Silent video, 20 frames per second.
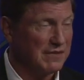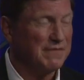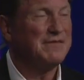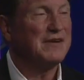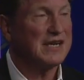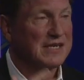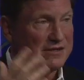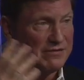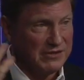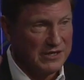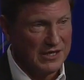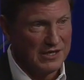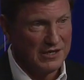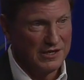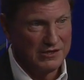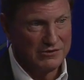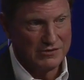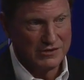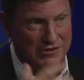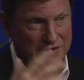effectively
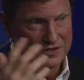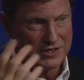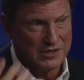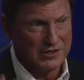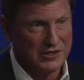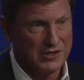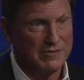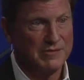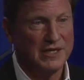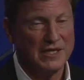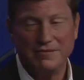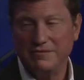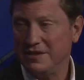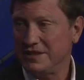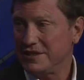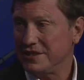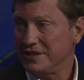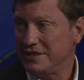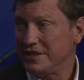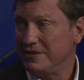100, there's a little bit in
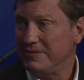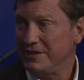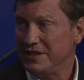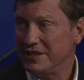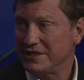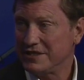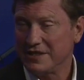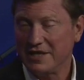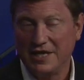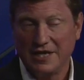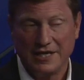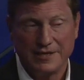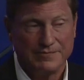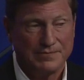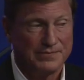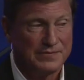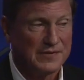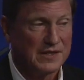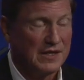Mississippi mm-hmm. that's not,